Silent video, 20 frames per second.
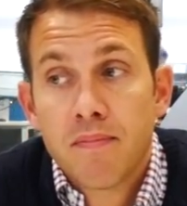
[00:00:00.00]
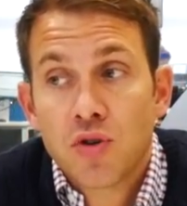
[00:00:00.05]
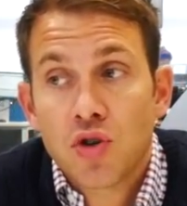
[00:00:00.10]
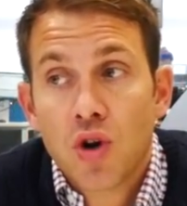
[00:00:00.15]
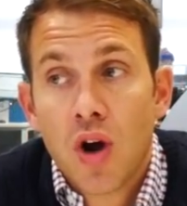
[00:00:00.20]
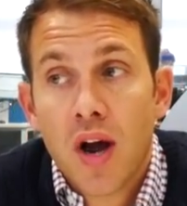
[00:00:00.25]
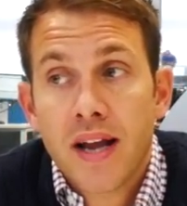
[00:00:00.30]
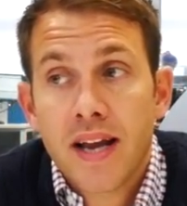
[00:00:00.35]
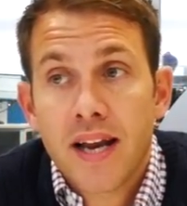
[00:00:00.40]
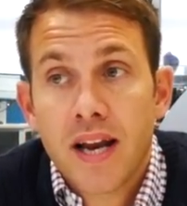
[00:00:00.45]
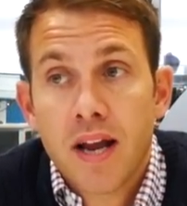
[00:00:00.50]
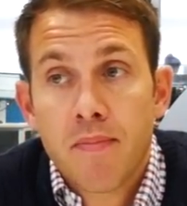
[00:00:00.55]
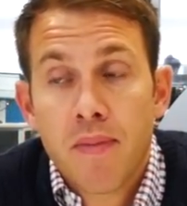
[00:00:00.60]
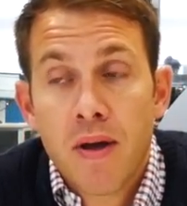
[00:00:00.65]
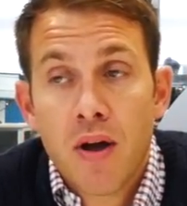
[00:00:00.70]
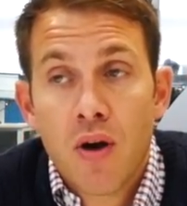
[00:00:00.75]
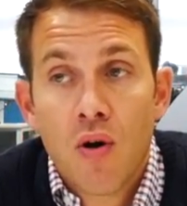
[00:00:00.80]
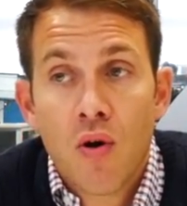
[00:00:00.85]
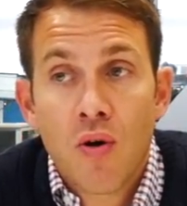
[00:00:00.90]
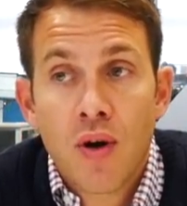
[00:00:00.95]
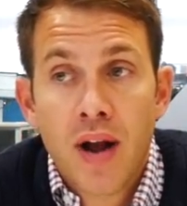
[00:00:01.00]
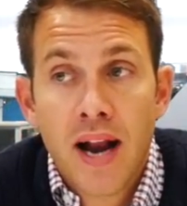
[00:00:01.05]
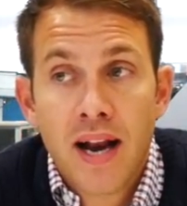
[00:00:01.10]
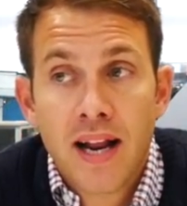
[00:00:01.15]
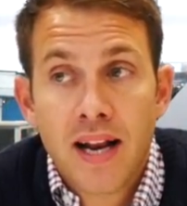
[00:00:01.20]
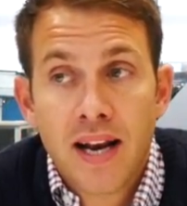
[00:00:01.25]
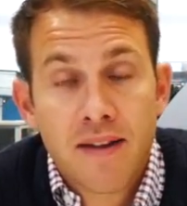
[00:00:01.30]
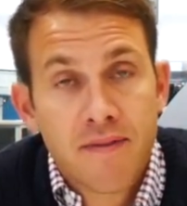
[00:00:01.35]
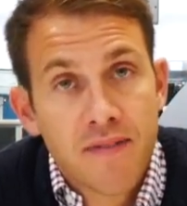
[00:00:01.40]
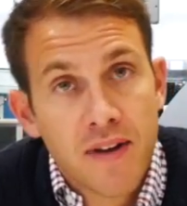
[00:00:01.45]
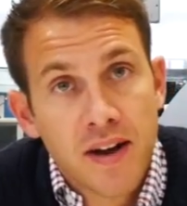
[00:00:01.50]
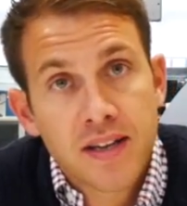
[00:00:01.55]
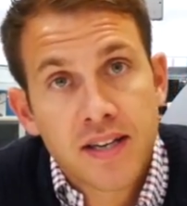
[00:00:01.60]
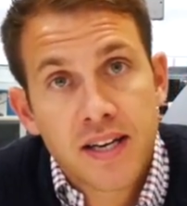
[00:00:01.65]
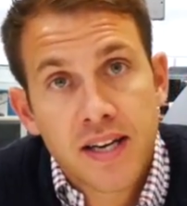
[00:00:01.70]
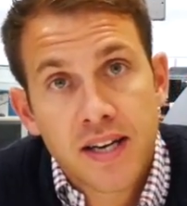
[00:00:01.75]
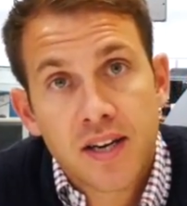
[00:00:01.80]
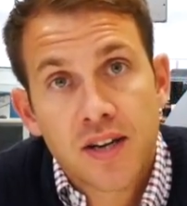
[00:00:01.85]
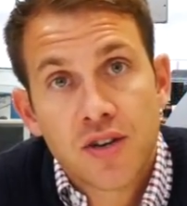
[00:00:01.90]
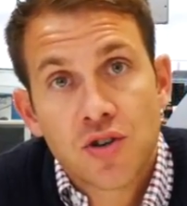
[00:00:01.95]
try and get it a bit organically
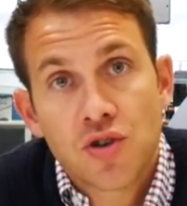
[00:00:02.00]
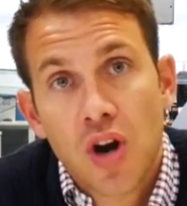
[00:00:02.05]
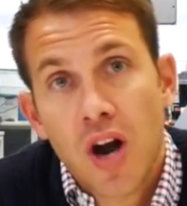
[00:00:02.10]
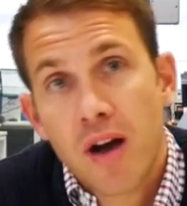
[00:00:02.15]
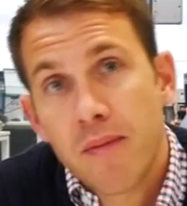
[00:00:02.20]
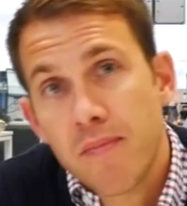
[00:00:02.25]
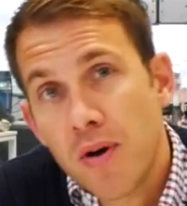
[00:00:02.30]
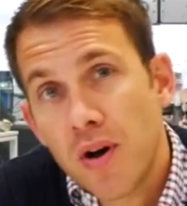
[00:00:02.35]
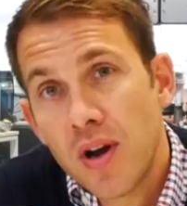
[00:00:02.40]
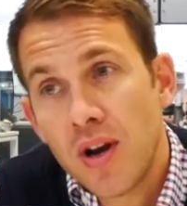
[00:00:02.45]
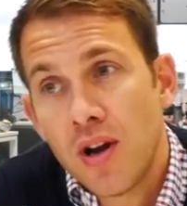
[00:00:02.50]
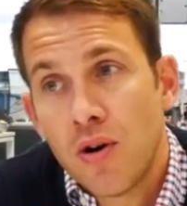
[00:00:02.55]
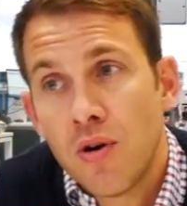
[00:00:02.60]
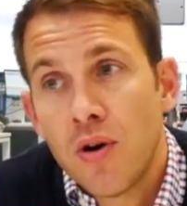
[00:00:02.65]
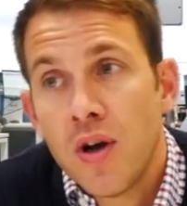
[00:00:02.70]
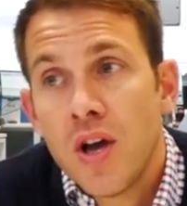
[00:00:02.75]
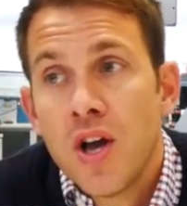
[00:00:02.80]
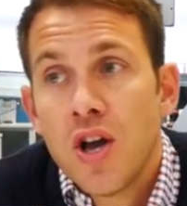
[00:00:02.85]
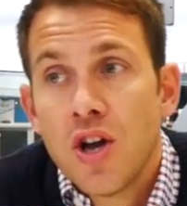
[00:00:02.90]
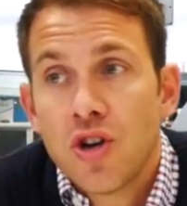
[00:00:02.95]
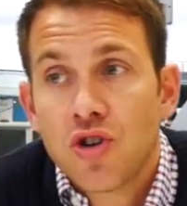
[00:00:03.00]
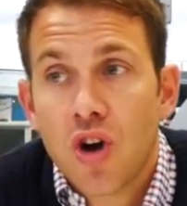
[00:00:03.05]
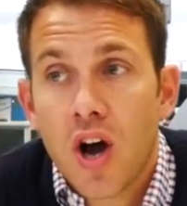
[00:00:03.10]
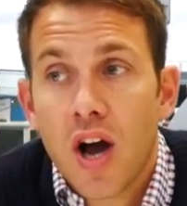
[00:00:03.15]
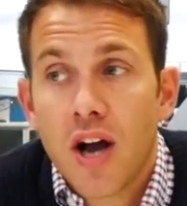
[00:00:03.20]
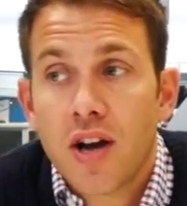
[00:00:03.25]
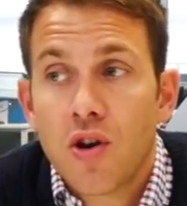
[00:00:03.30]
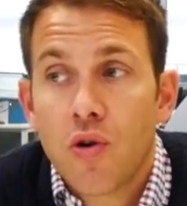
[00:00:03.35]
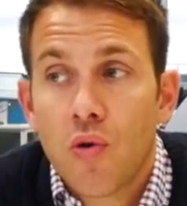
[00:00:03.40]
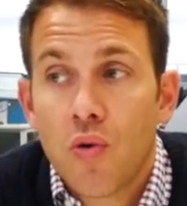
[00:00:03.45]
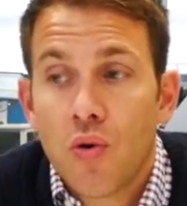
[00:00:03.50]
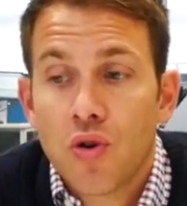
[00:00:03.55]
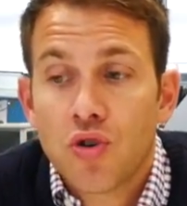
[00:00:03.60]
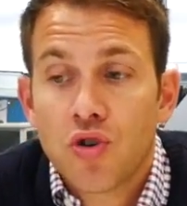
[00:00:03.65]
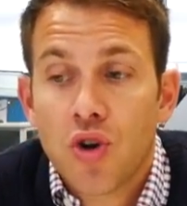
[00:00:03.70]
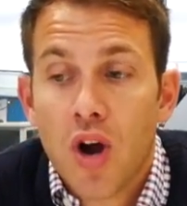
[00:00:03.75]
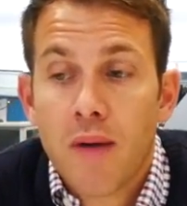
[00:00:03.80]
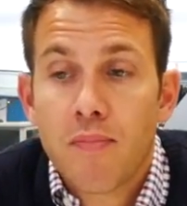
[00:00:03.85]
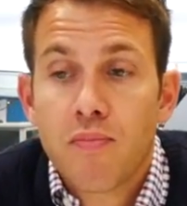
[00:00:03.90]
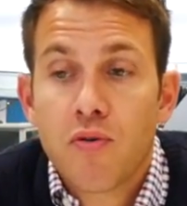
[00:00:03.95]
funded, and try
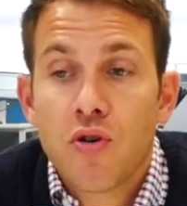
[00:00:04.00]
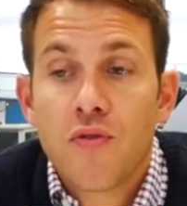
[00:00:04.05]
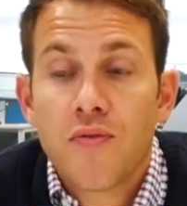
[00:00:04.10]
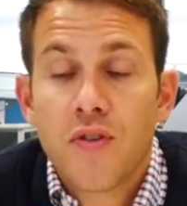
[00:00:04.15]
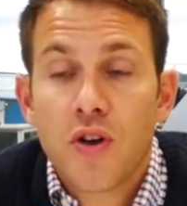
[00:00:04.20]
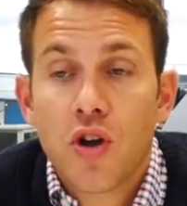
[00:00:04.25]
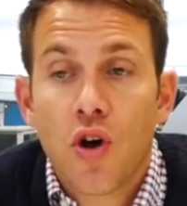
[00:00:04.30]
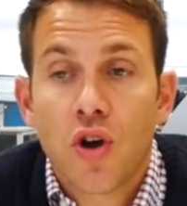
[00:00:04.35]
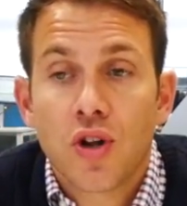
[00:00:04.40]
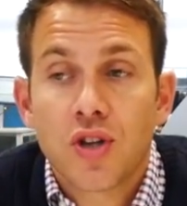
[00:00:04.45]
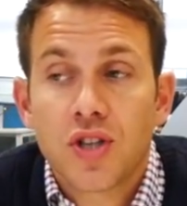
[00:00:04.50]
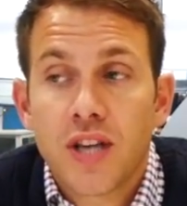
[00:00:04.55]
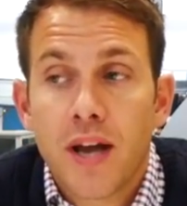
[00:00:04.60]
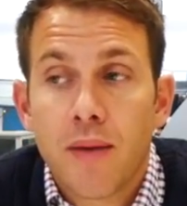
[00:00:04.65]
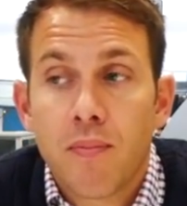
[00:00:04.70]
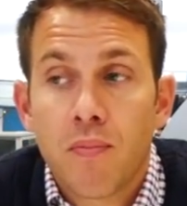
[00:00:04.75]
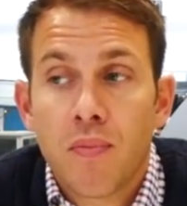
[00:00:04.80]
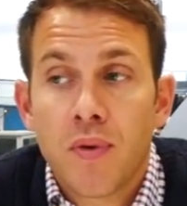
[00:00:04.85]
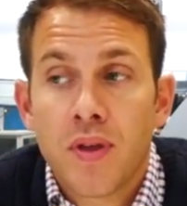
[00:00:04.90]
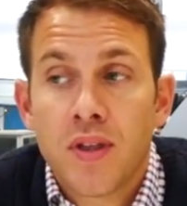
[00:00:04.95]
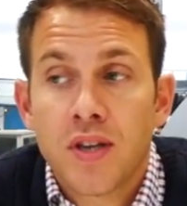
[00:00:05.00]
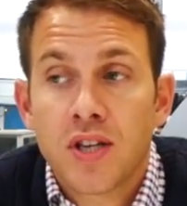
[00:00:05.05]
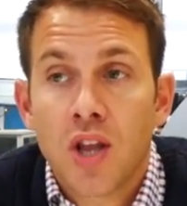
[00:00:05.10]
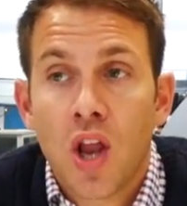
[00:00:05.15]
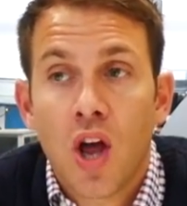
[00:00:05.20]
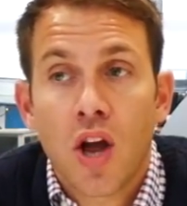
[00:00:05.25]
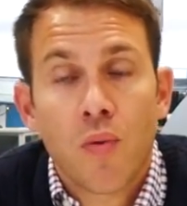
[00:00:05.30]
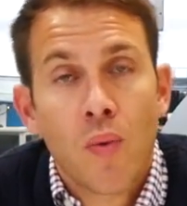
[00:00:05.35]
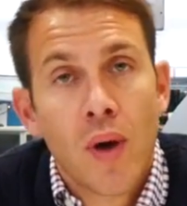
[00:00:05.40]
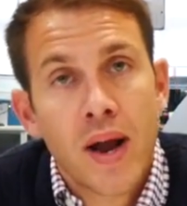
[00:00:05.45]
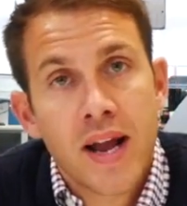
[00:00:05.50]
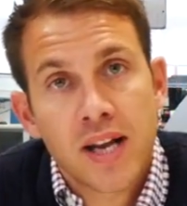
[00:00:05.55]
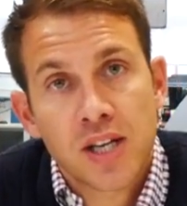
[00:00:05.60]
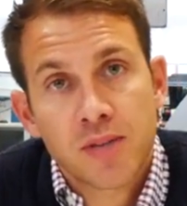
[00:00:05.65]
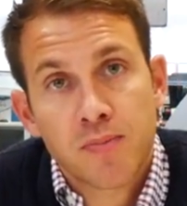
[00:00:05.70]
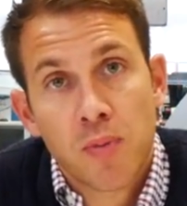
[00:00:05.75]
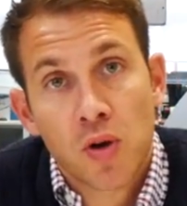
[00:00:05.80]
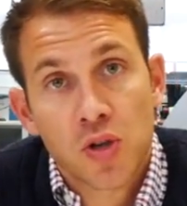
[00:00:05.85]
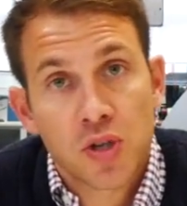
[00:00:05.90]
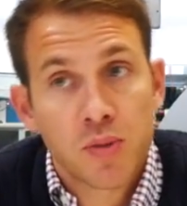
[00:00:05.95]
and prove the concept with as lightweight as
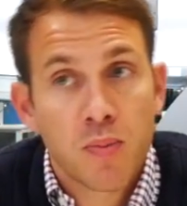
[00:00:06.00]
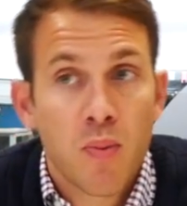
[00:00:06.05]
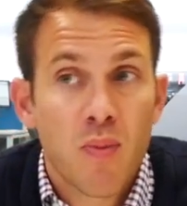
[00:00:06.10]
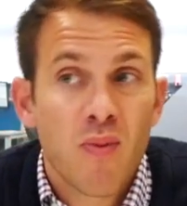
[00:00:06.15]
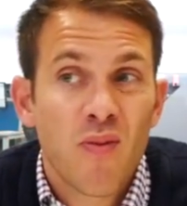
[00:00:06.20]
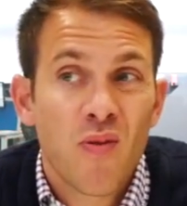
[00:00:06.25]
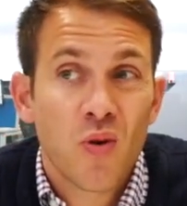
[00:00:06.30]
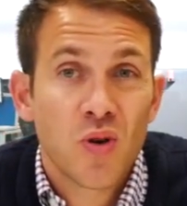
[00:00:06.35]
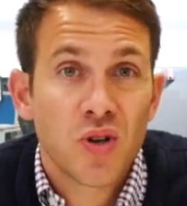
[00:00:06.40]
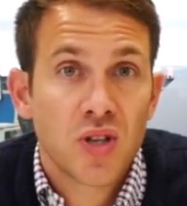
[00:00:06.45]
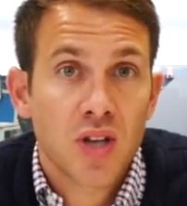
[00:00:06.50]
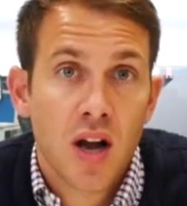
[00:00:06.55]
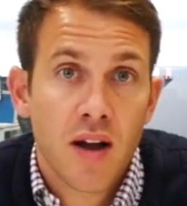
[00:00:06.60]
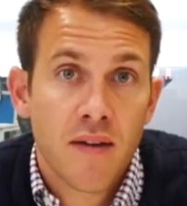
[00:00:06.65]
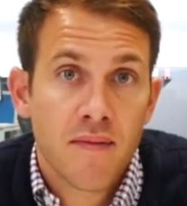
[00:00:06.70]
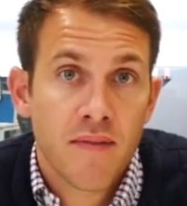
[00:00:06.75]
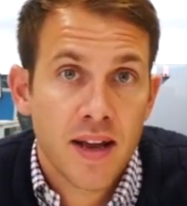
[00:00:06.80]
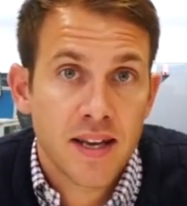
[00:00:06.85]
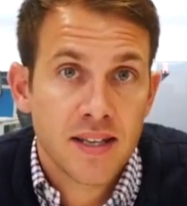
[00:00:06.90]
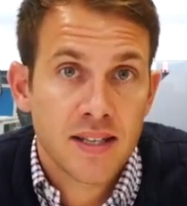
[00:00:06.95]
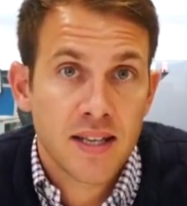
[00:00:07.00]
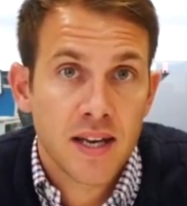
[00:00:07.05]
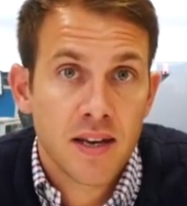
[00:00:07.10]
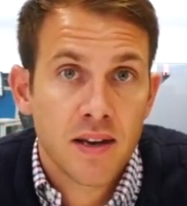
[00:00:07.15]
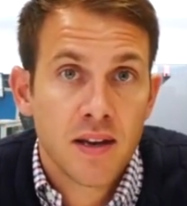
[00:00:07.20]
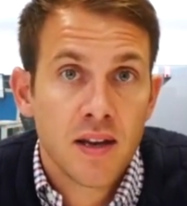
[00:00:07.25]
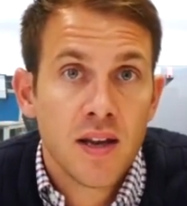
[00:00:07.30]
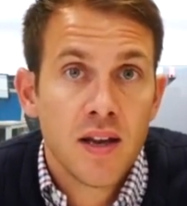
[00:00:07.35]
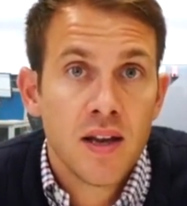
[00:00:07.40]
possible before you start investing.